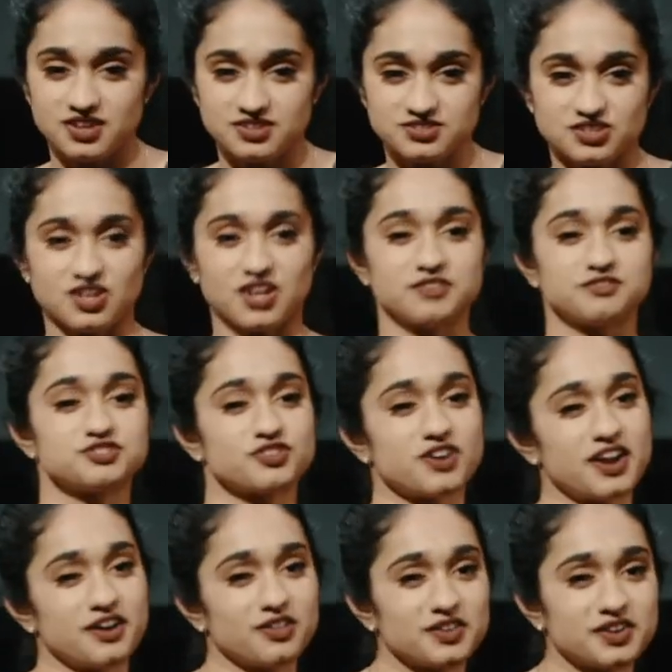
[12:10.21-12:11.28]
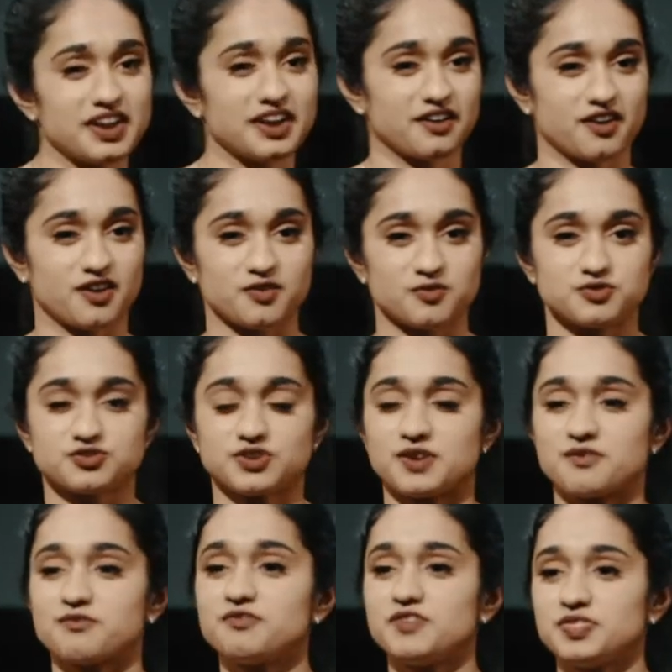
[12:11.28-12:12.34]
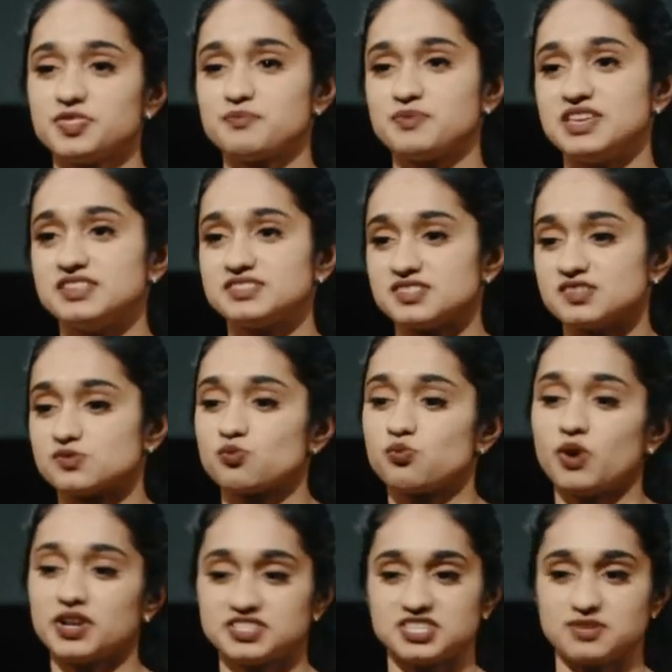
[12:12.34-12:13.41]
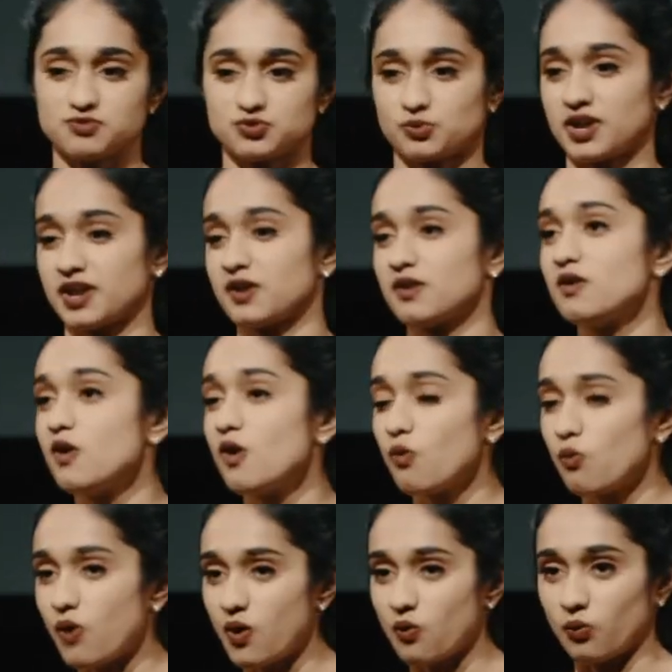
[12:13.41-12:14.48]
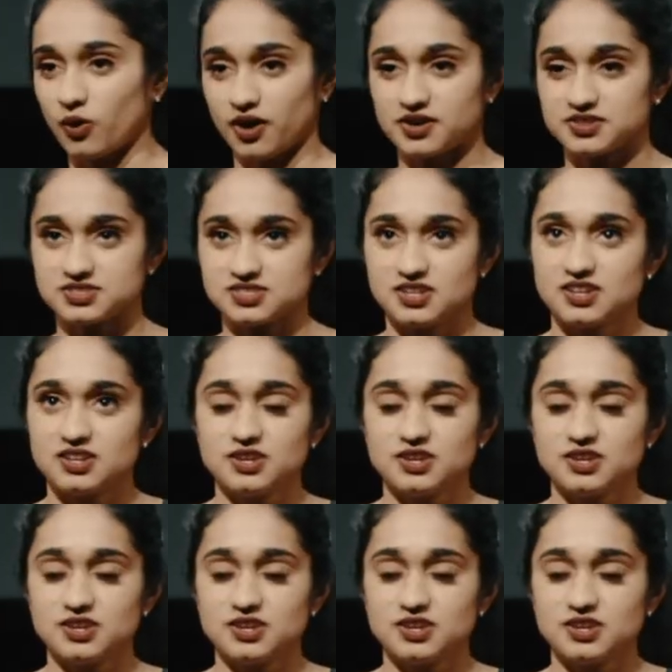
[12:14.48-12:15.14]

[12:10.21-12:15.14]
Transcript: It's a lot of trial and error, trying to fit the pieces, what seems right, what works.